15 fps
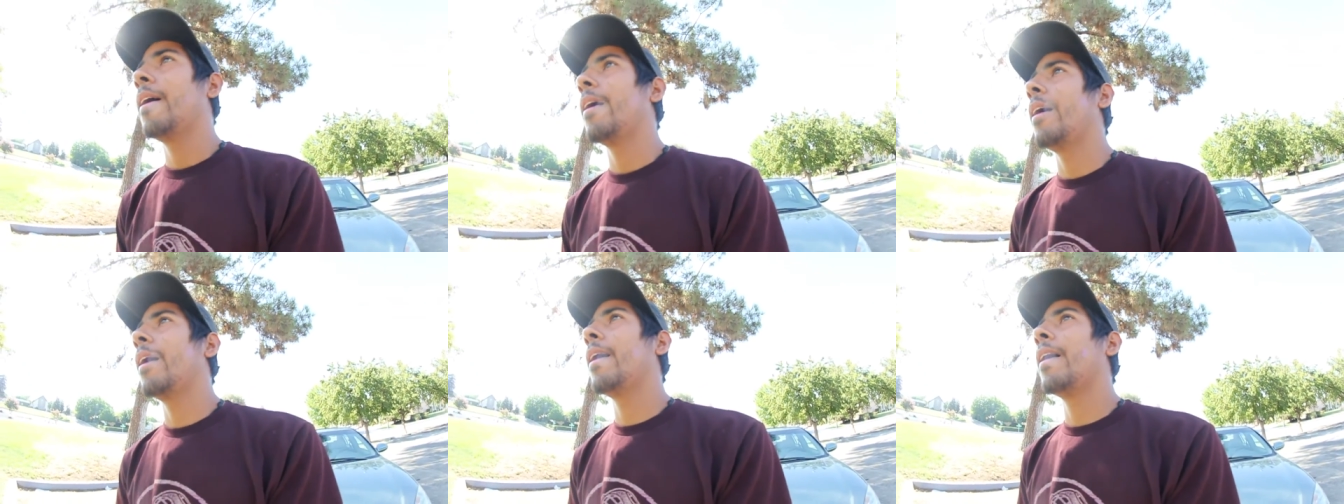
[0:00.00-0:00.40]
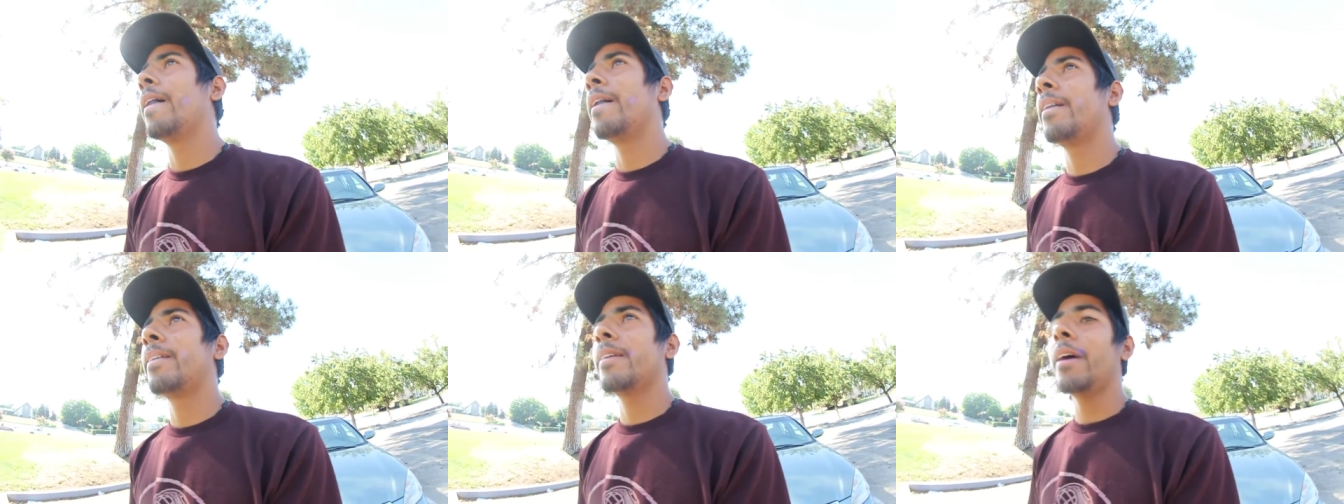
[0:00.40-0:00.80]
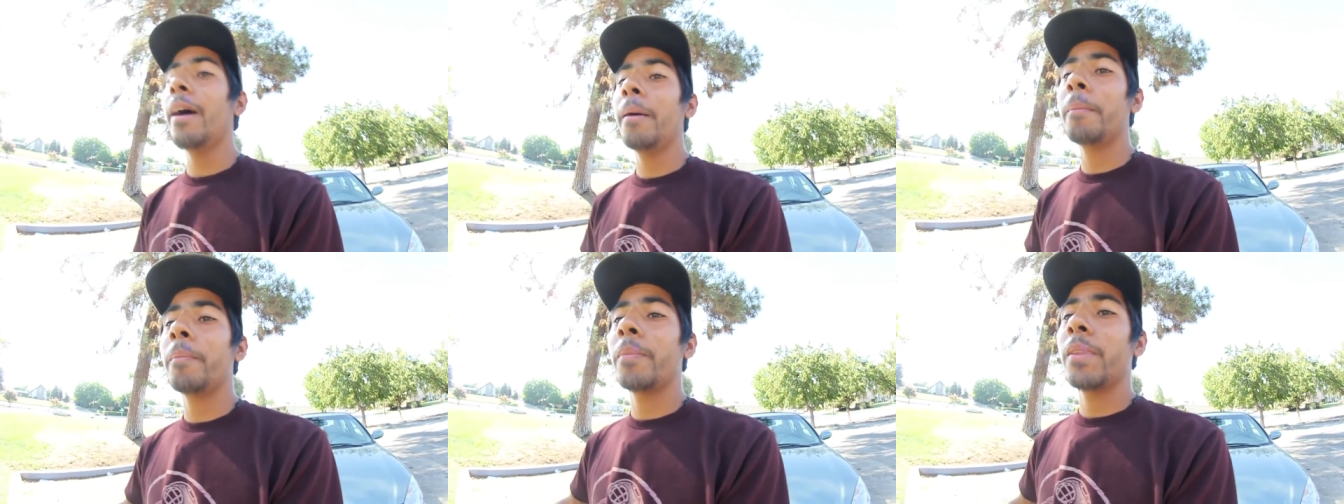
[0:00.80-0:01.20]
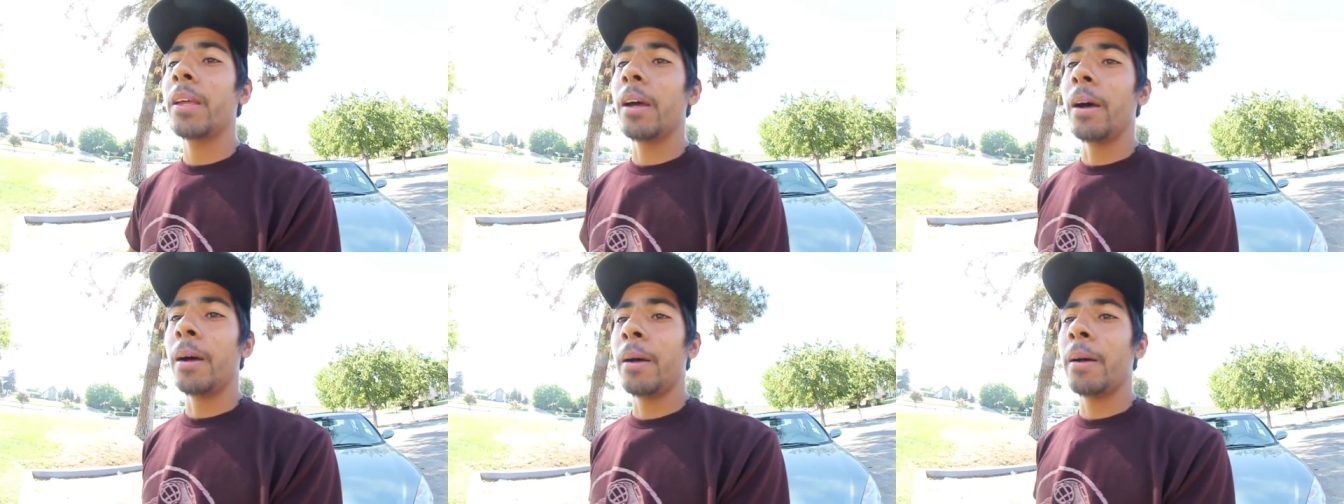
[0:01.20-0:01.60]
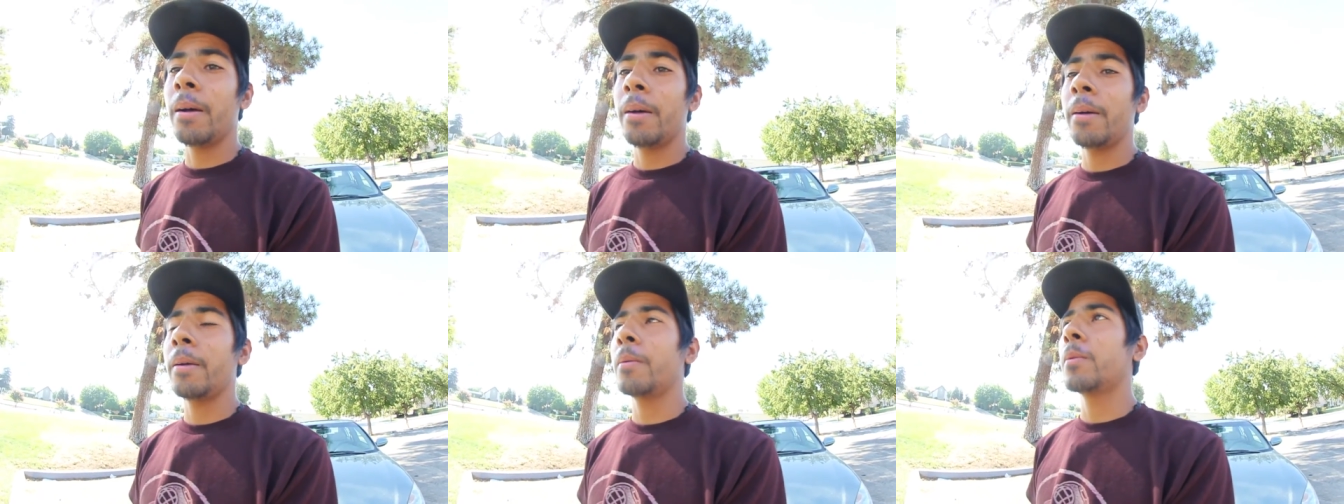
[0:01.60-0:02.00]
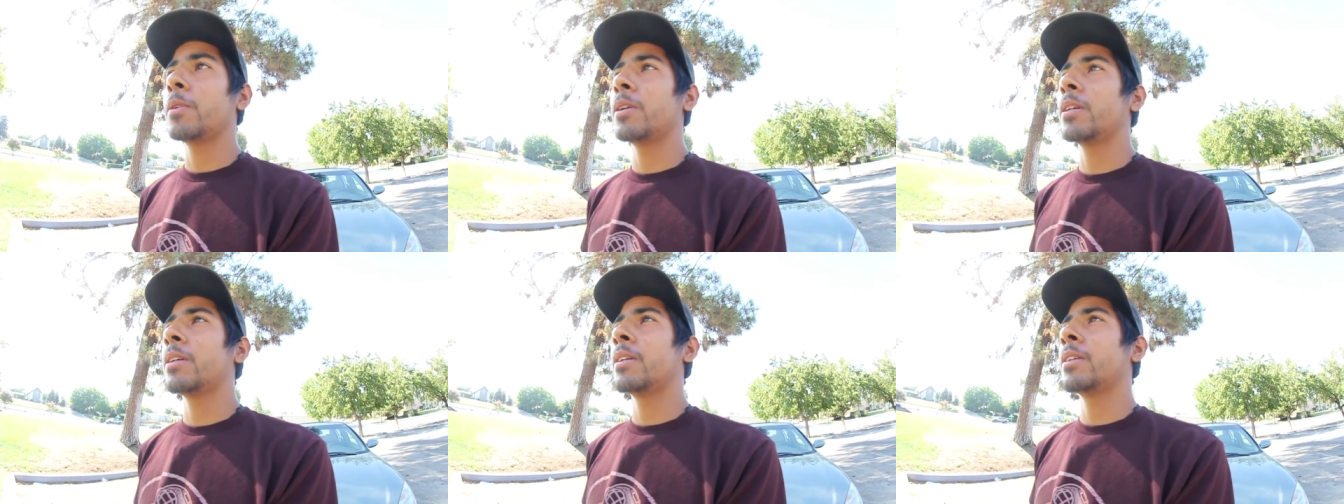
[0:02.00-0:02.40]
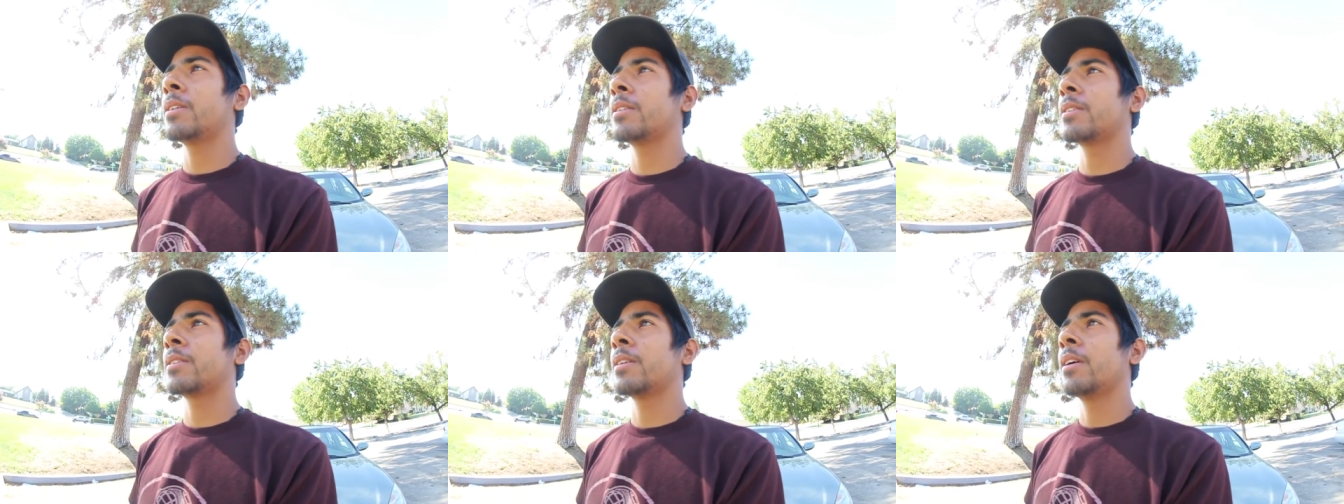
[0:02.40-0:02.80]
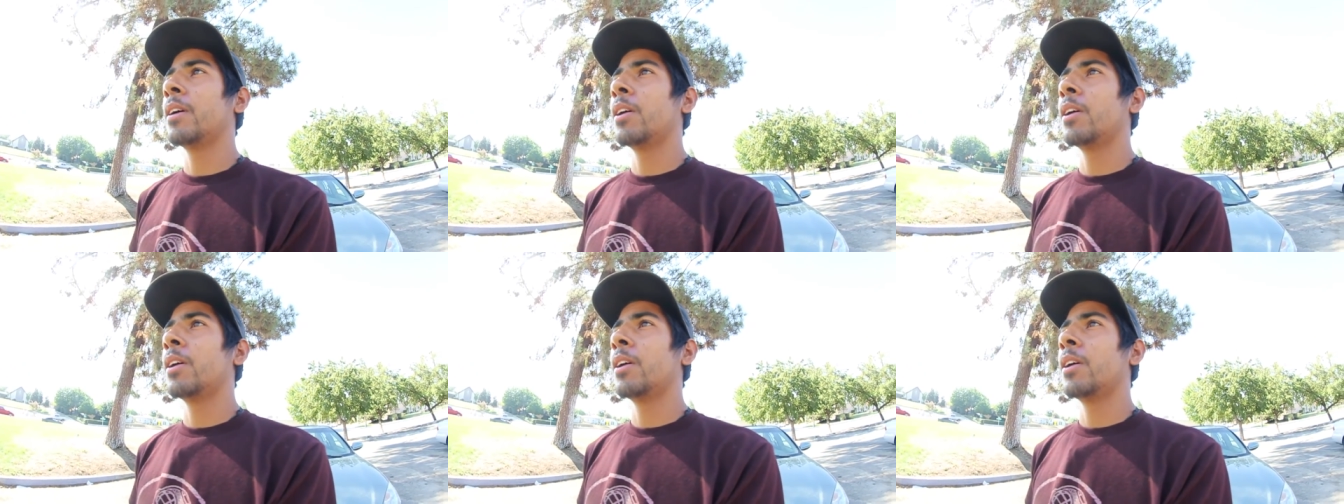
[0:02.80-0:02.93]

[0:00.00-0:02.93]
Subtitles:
And yeah, I was